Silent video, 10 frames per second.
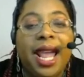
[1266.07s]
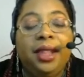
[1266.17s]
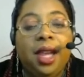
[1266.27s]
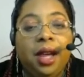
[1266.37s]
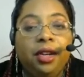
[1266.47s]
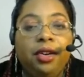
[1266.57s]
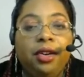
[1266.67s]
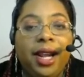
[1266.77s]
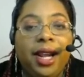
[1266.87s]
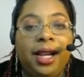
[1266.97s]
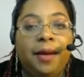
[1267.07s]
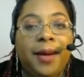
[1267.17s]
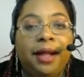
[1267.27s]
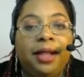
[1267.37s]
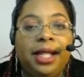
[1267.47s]
And the other great thing
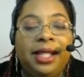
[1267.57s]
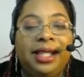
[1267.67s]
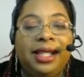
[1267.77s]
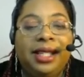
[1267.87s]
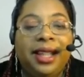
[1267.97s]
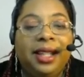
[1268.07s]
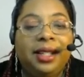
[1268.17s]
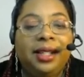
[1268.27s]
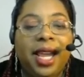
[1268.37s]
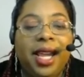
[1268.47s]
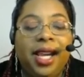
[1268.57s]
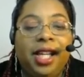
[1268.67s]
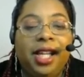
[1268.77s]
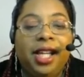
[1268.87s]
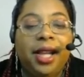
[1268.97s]
about this is that this is
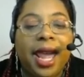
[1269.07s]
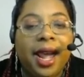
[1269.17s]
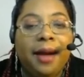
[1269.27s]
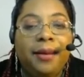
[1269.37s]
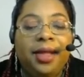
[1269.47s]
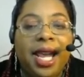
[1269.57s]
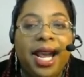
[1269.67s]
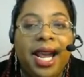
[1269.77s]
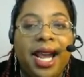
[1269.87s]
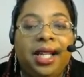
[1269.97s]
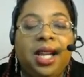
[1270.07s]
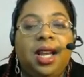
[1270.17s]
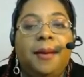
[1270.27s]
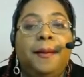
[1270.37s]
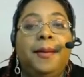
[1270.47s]
a app that
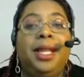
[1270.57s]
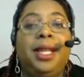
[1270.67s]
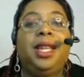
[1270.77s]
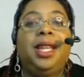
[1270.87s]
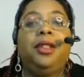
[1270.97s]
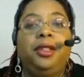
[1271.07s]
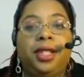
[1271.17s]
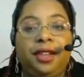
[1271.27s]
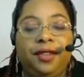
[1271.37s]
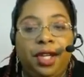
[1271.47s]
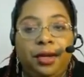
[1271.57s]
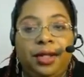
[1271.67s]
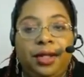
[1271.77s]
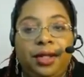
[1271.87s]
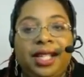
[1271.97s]
many others have
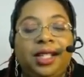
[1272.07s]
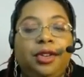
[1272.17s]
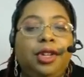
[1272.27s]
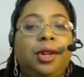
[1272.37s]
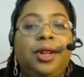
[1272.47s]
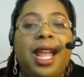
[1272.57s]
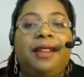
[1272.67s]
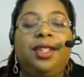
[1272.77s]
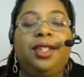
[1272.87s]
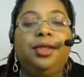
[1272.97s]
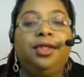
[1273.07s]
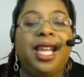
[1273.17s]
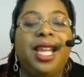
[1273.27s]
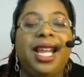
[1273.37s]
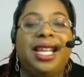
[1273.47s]
used, and so you don't have to
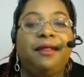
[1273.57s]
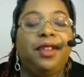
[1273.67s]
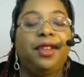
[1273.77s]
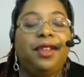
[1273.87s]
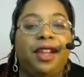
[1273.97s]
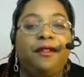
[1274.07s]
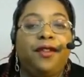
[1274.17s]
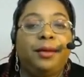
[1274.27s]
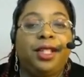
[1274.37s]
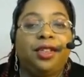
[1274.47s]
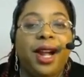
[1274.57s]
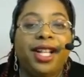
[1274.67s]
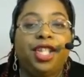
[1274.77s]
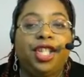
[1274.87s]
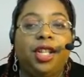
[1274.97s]
create everything from
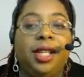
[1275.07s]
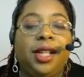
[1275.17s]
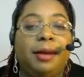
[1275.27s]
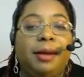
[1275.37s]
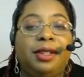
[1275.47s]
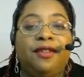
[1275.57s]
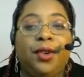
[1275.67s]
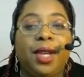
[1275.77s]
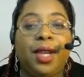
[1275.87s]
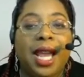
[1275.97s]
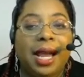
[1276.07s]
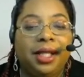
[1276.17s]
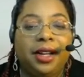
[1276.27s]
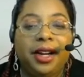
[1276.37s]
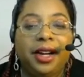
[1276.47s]
scratch in terms of
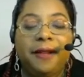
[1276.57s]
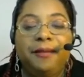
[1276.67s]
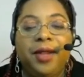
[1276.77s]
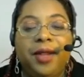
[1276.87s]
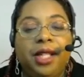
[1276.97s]
vocabulary.